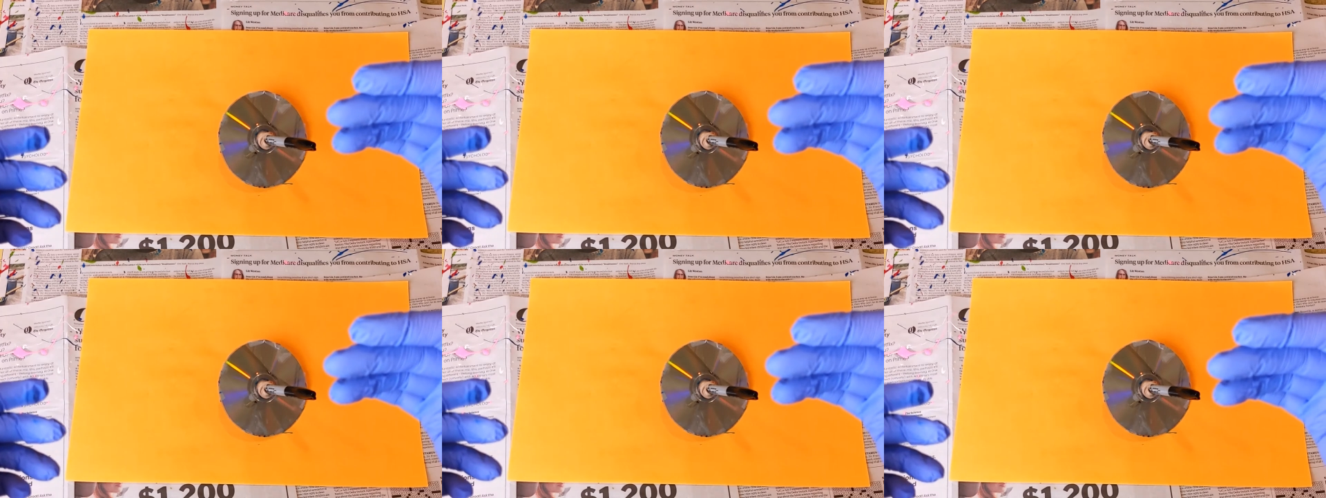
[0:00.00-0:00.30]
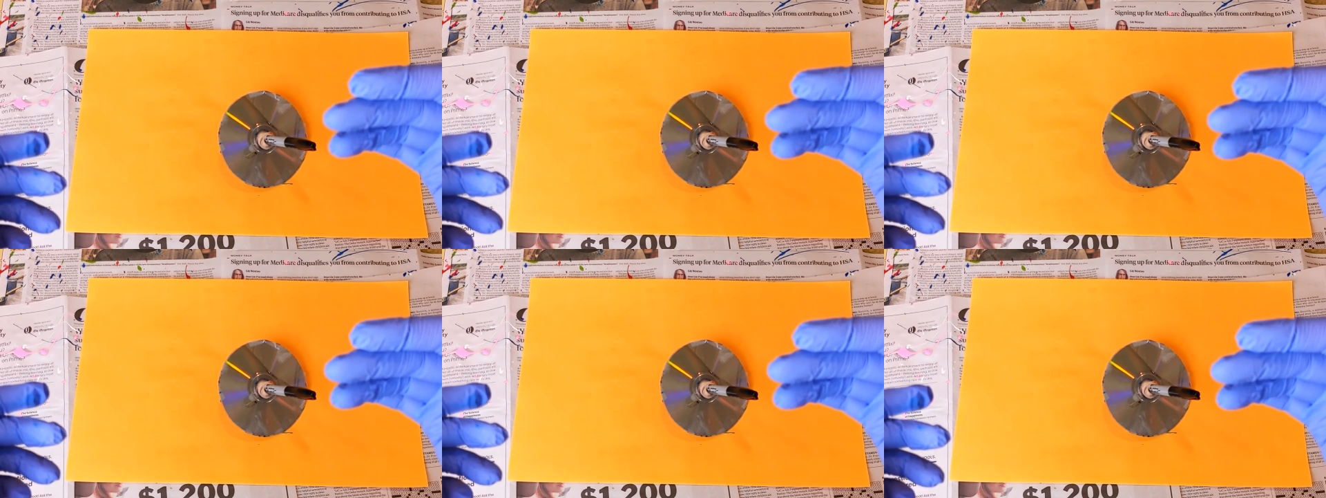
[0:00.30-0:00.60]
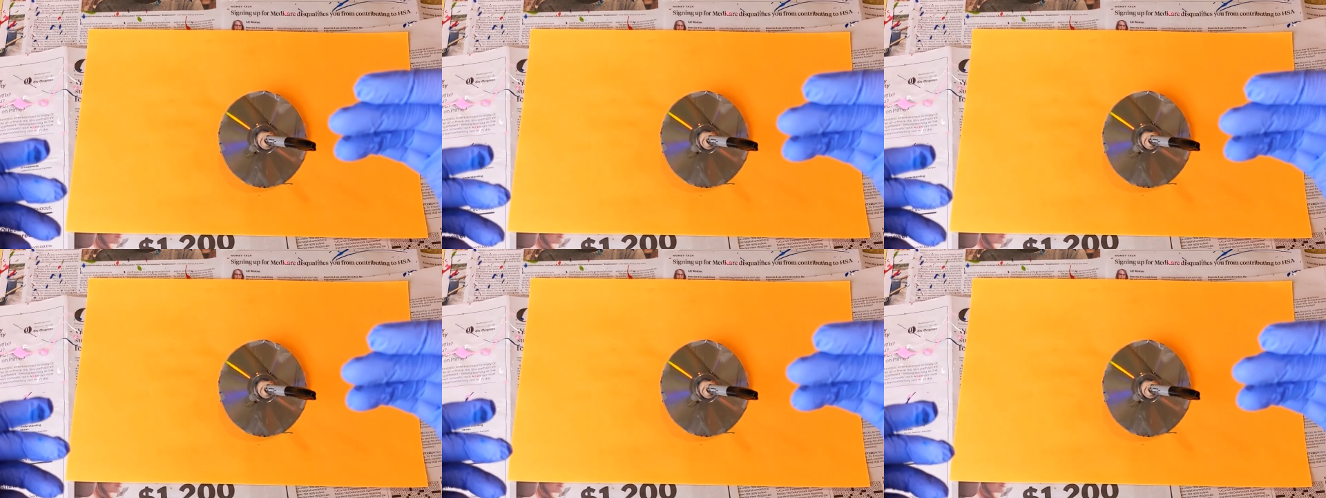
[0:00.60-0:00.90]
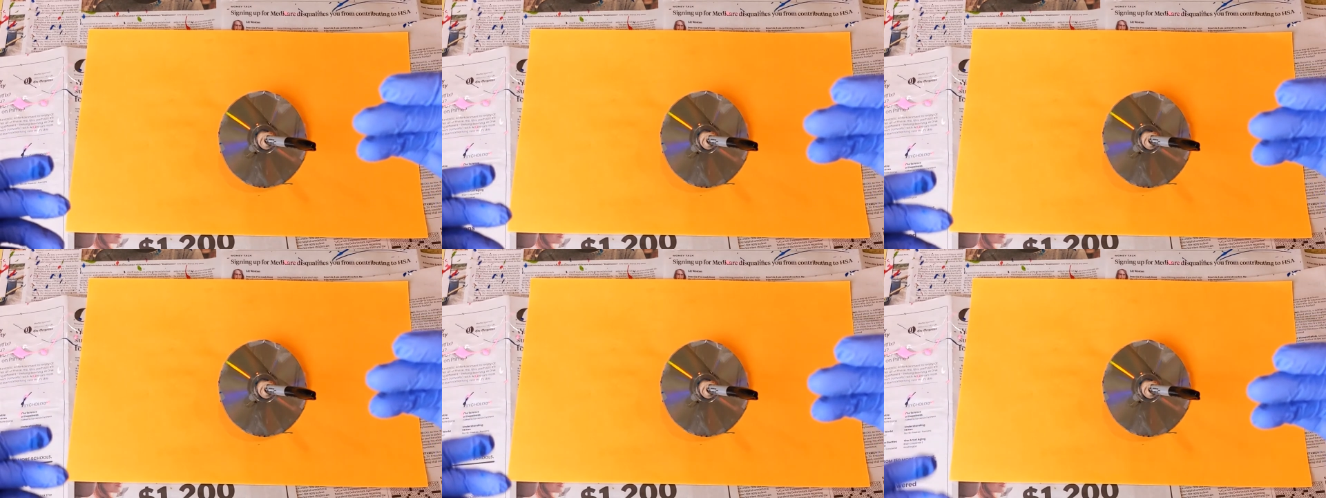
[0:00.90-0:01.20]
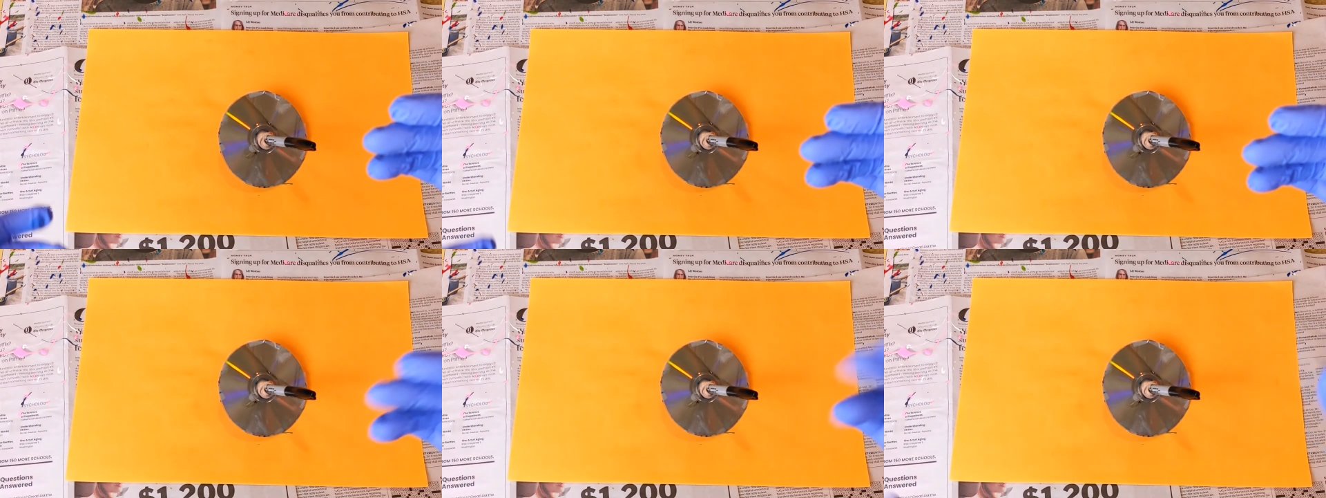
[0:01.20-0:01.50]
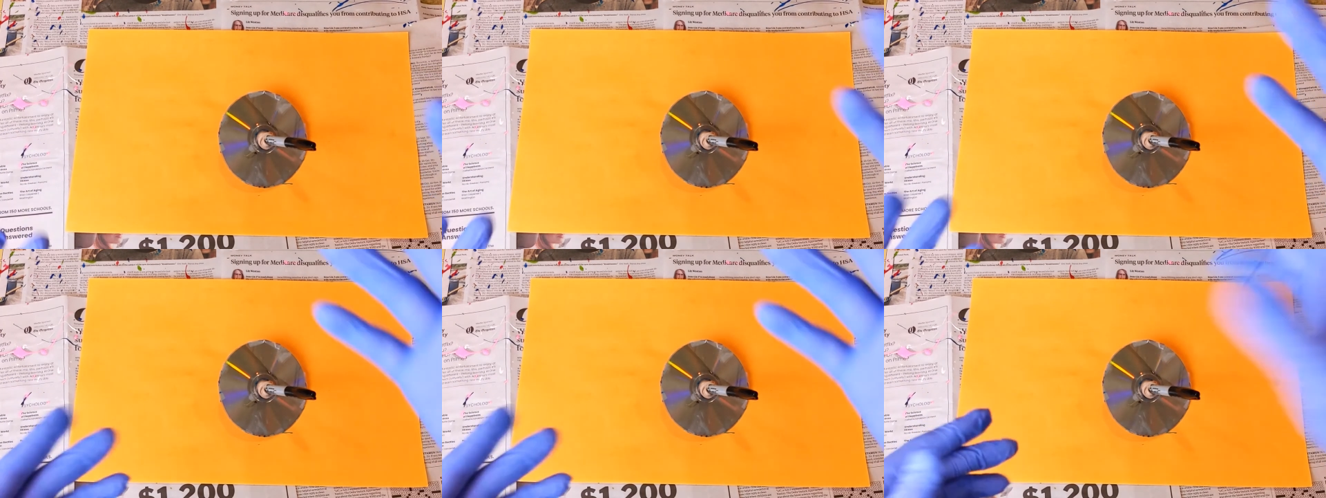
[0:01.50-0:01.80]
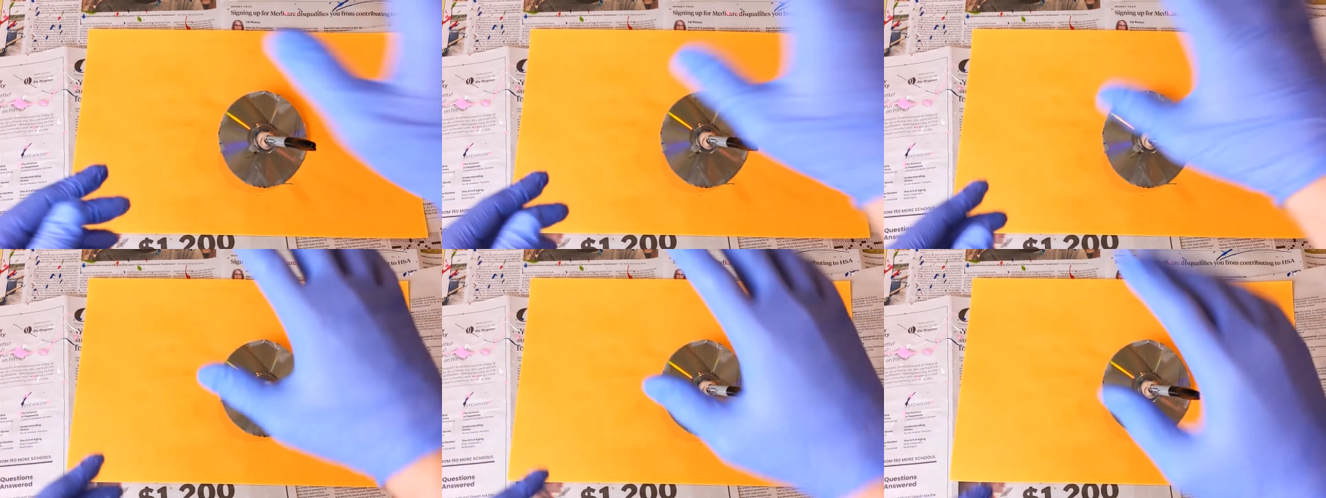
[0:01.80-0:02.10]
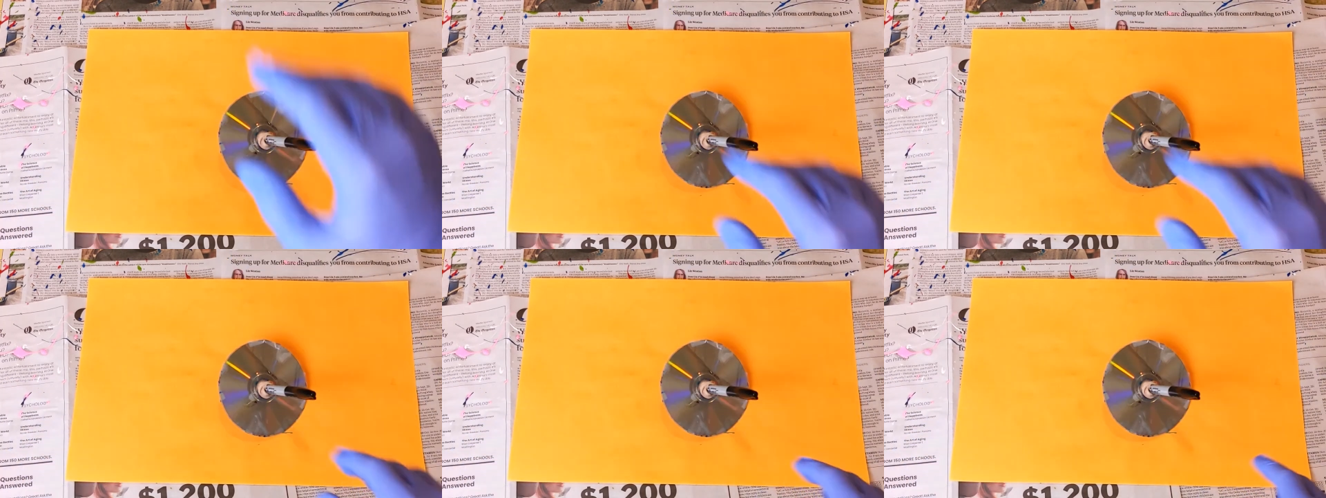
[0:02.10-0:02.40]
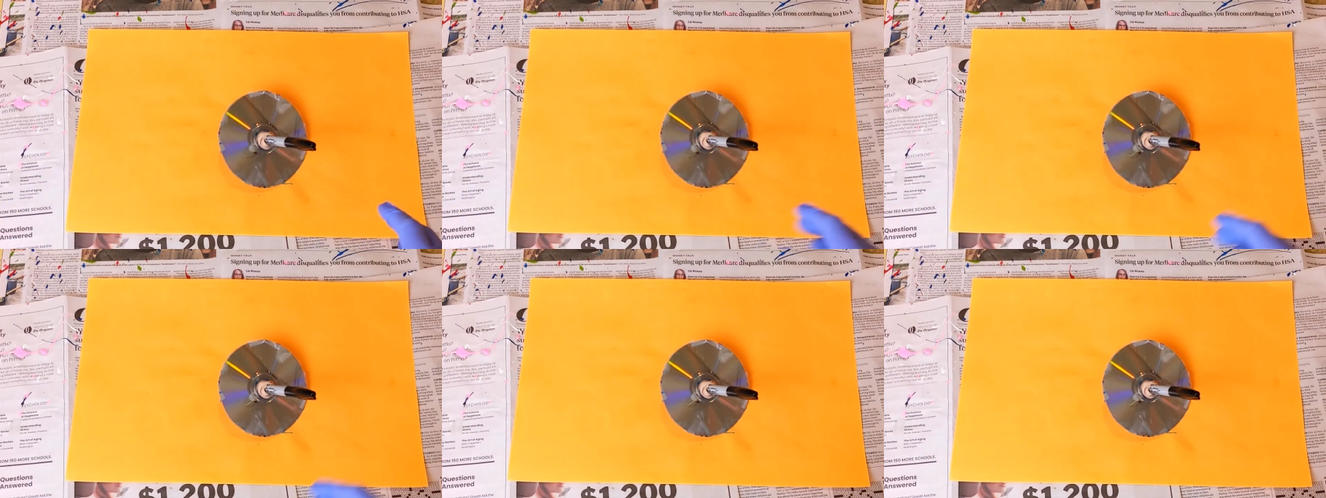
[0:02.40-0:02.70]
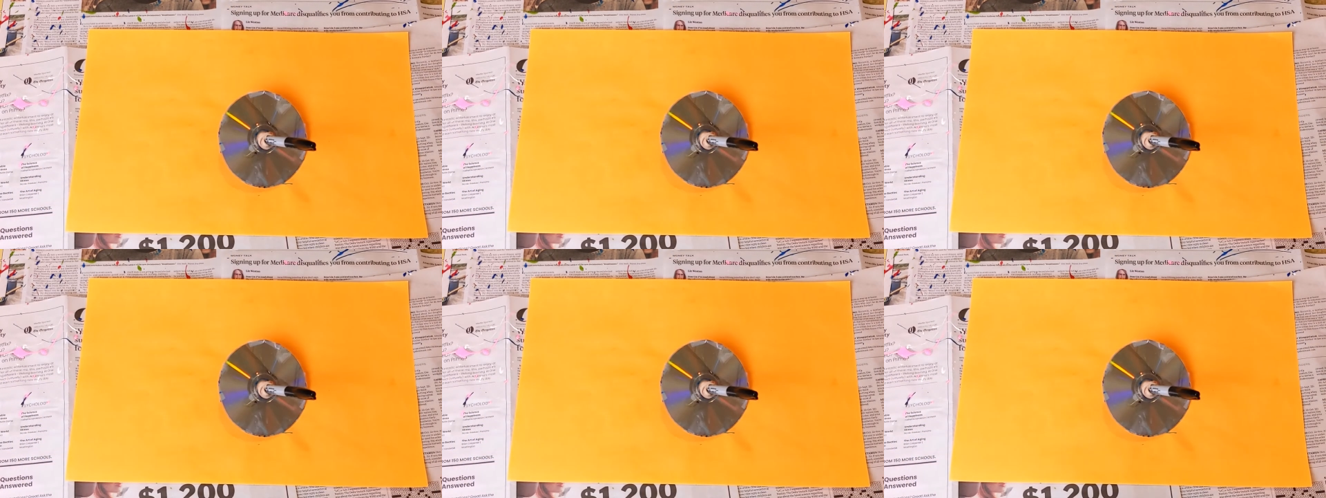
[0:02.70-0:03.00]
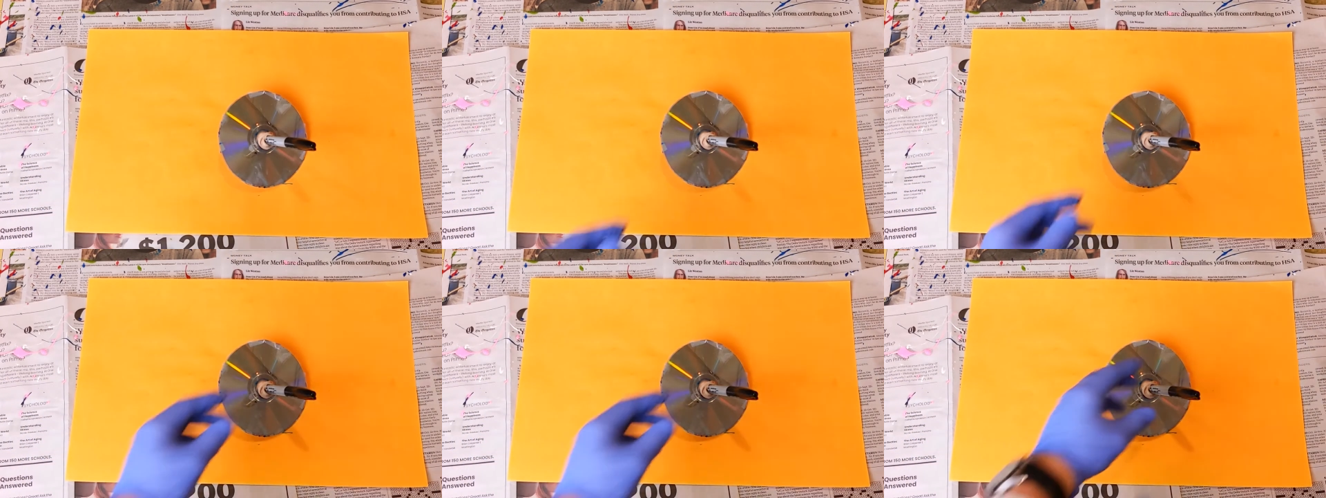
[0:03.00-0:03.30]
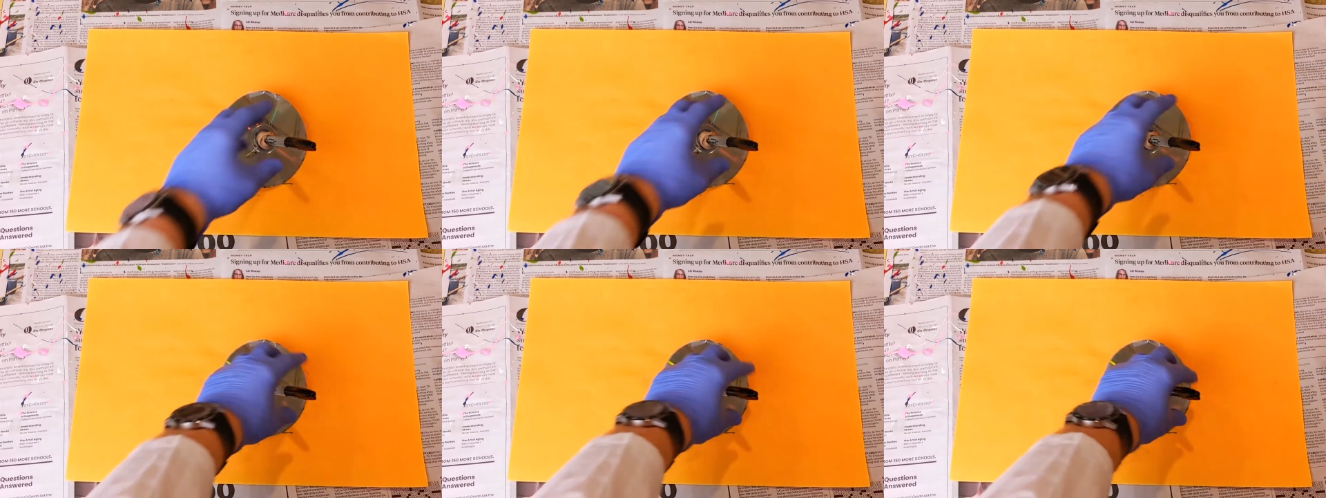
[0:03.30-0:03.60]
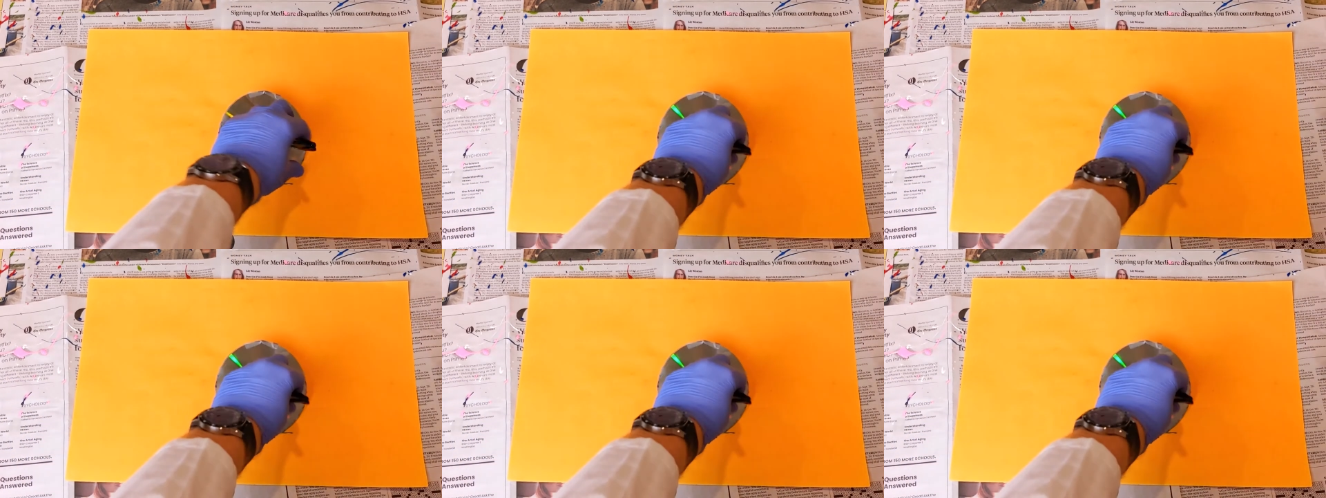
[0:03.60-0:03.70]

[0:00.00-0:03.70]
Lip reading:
No face is visible, so there are no lips to read.